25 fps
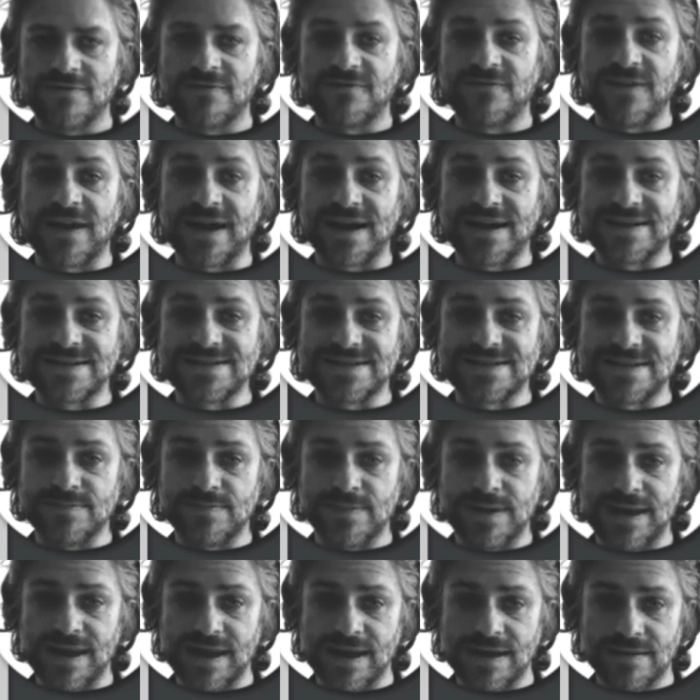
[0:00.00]

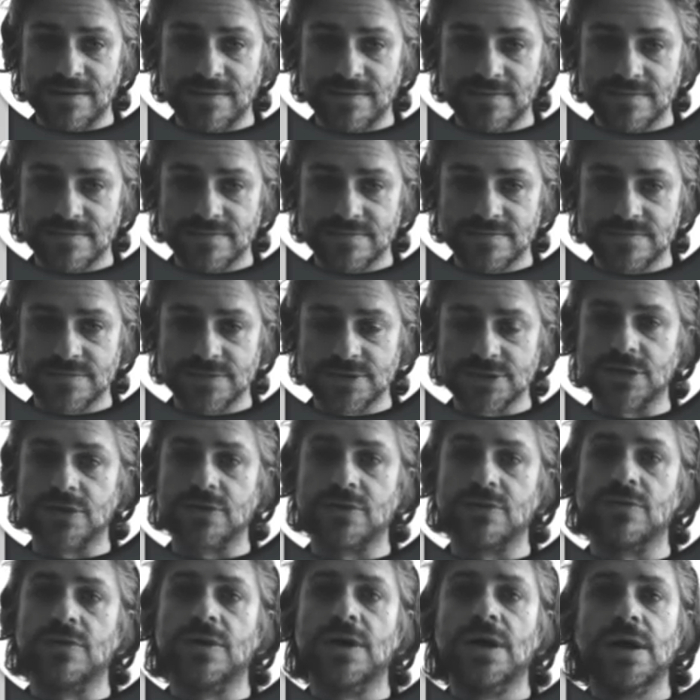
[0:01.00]
flexibly.
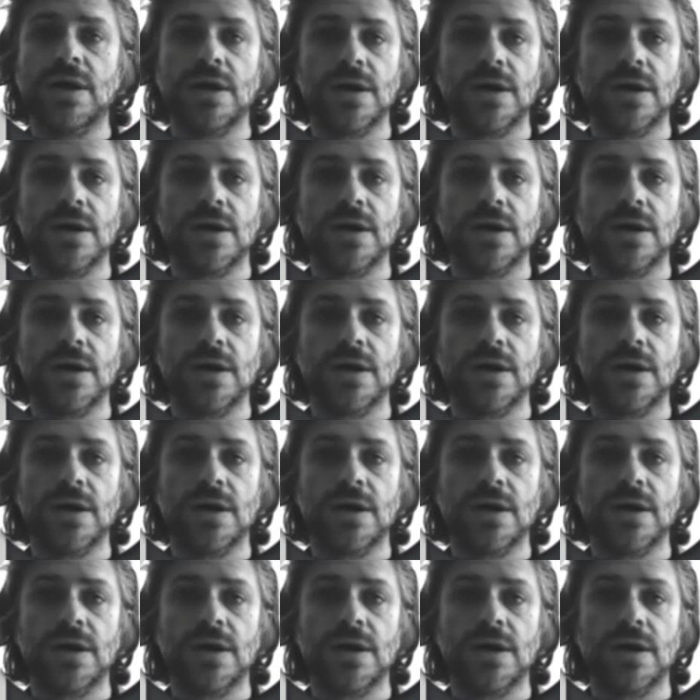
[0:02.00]
So